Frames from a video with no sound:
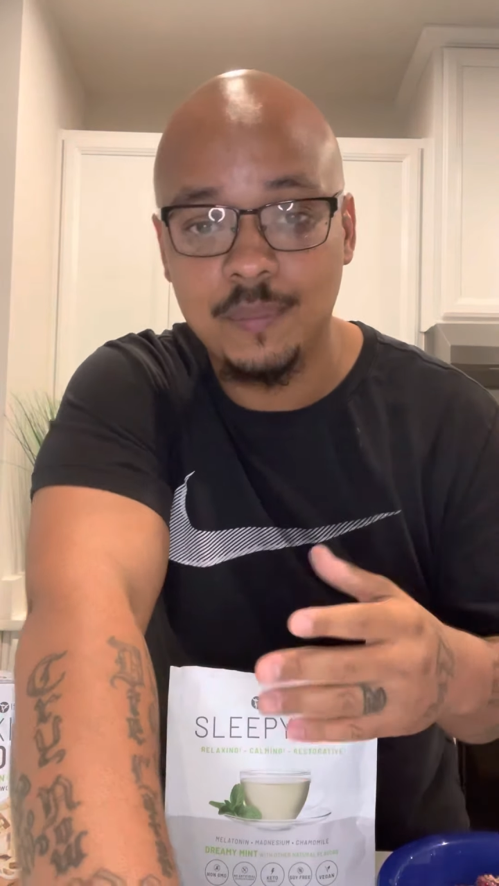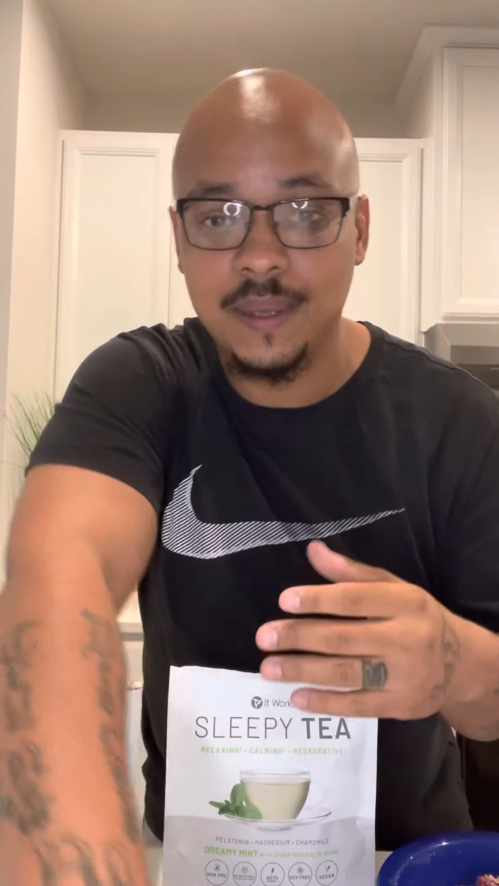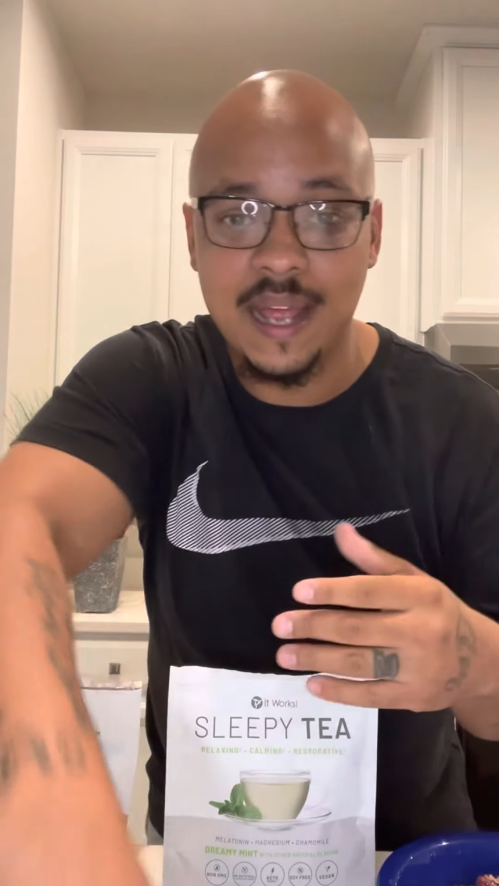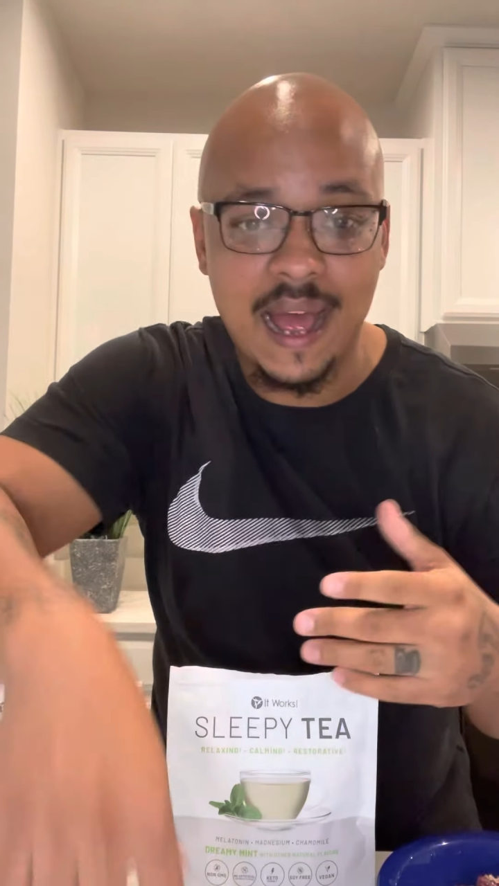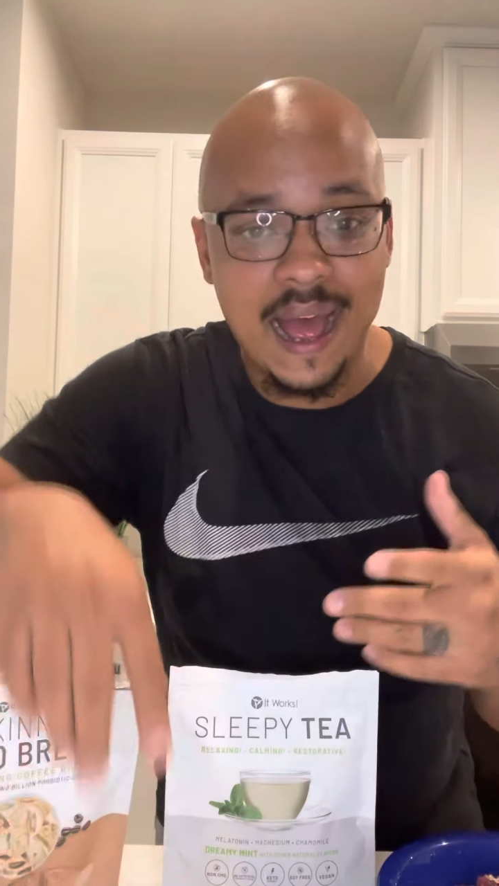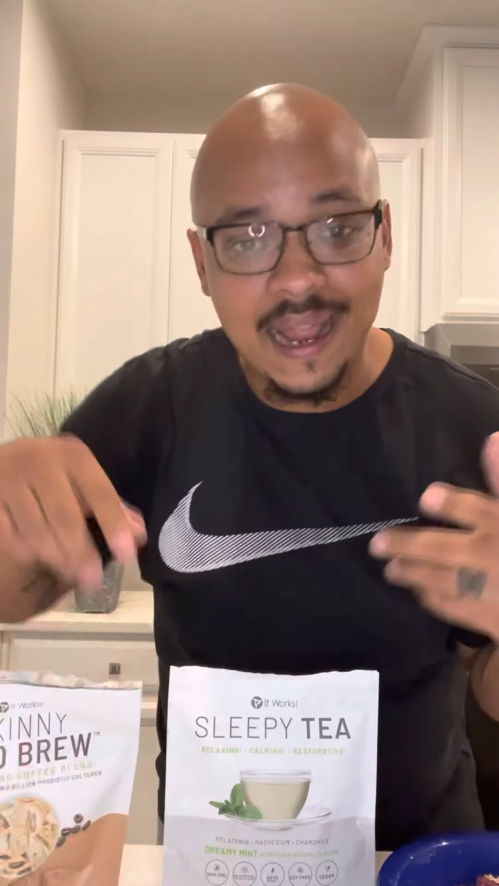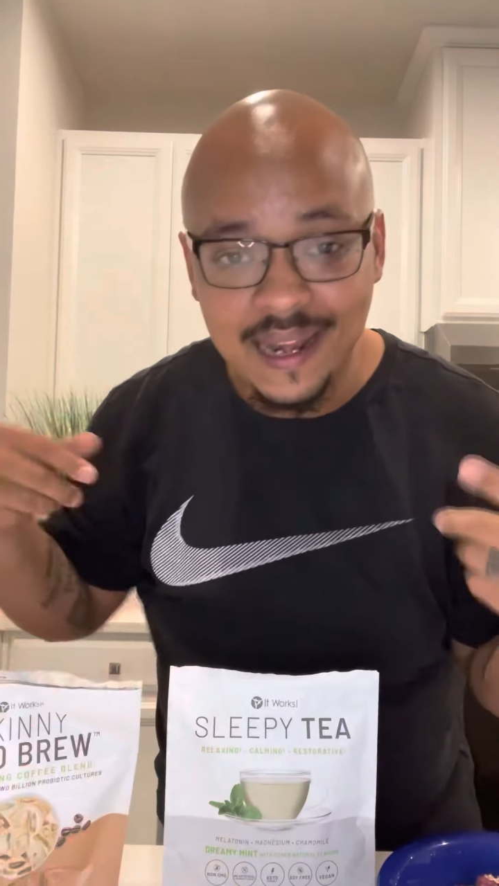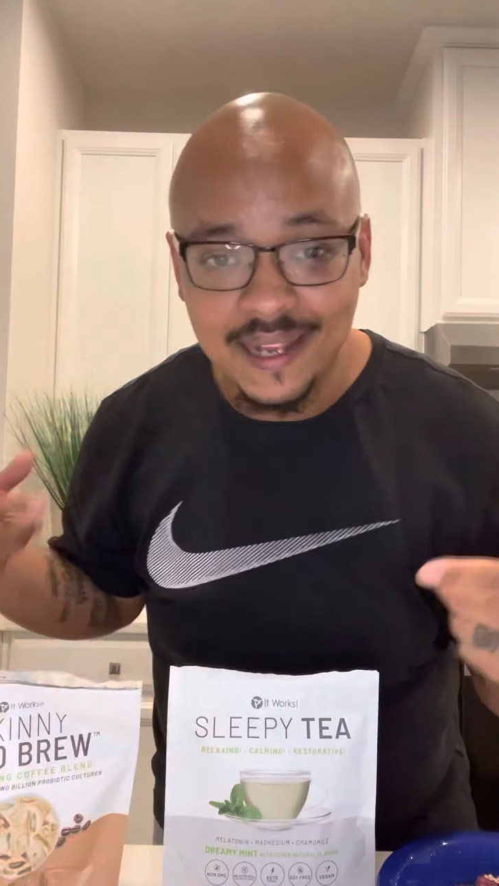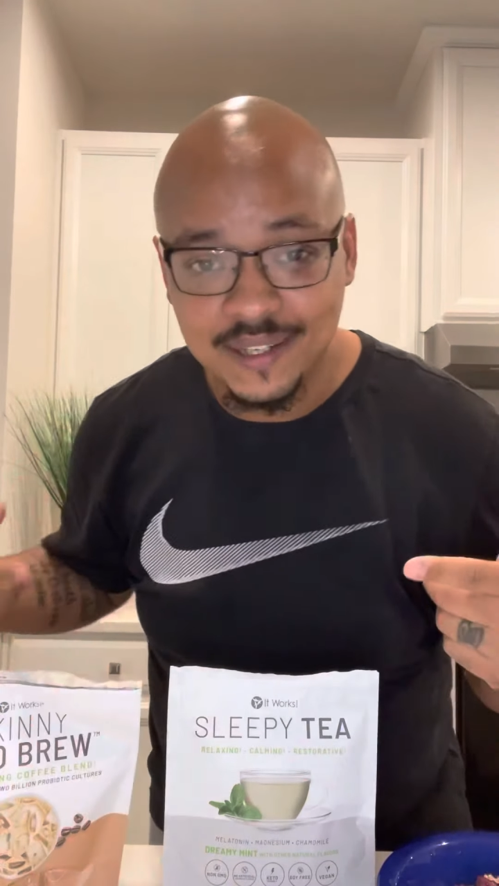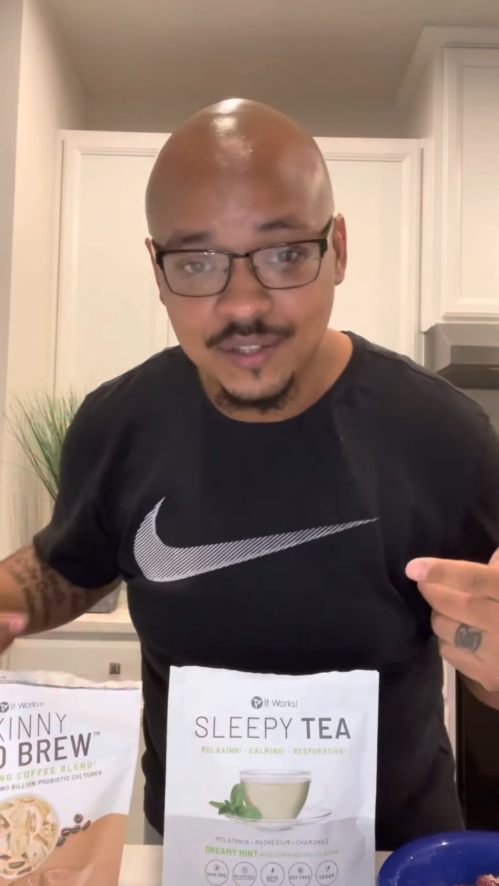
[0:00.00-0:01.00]
and how I
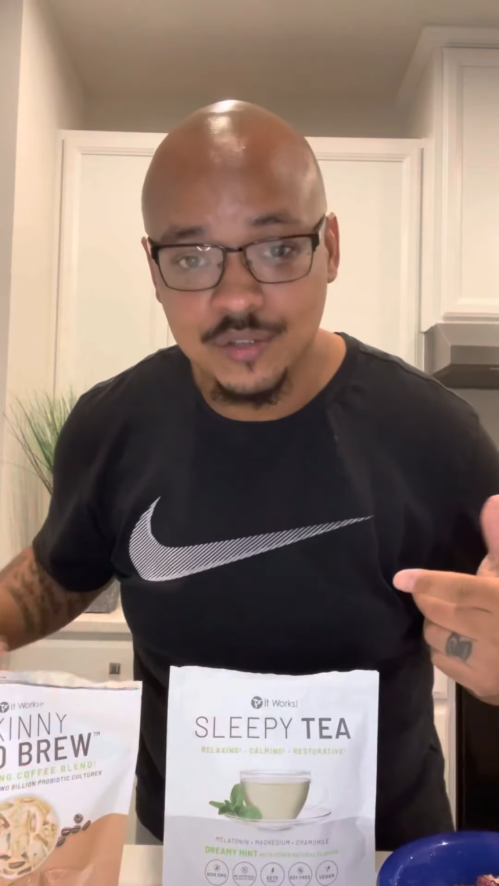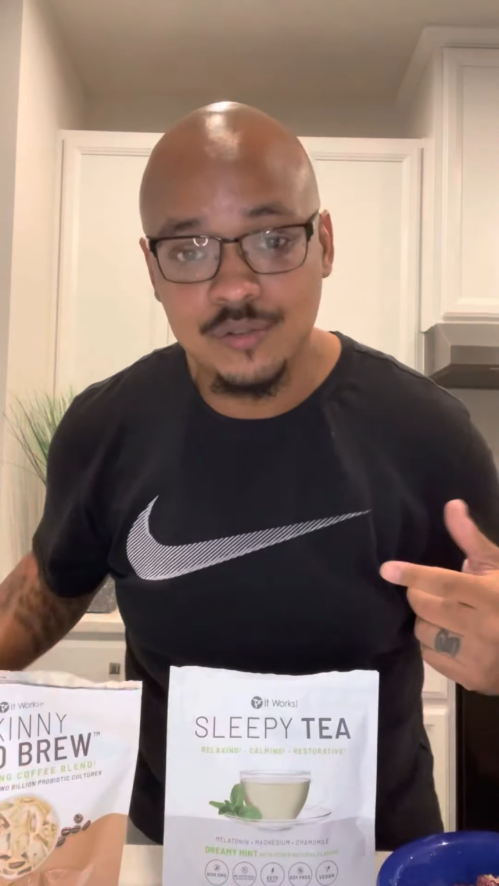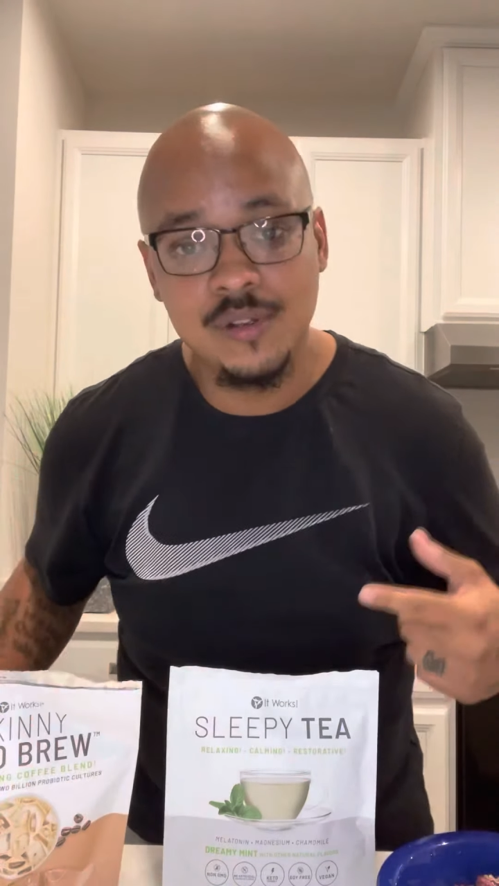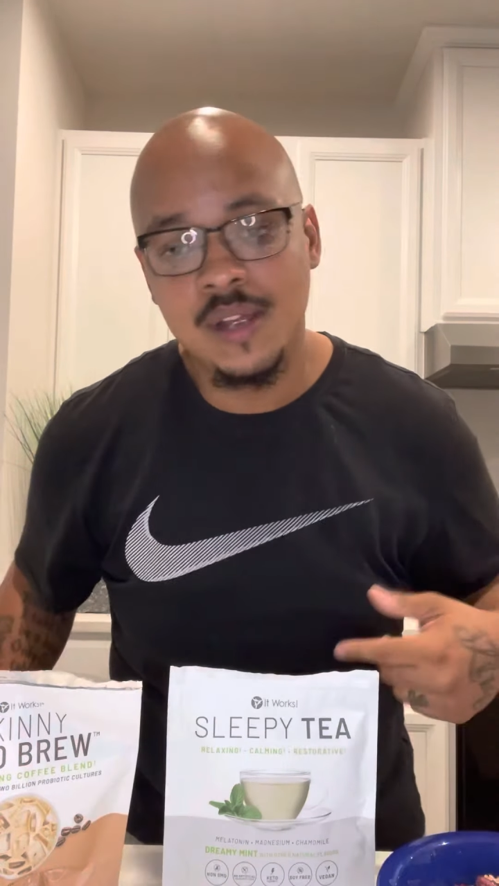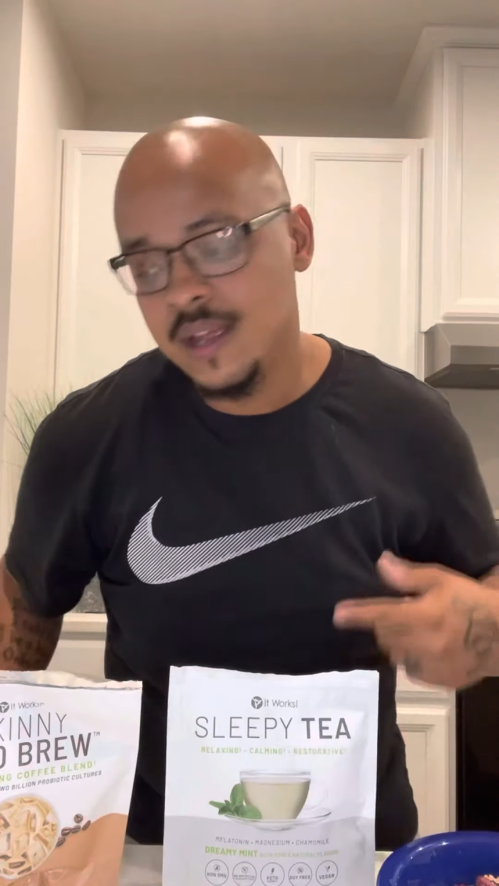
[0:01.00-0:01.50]
like to do.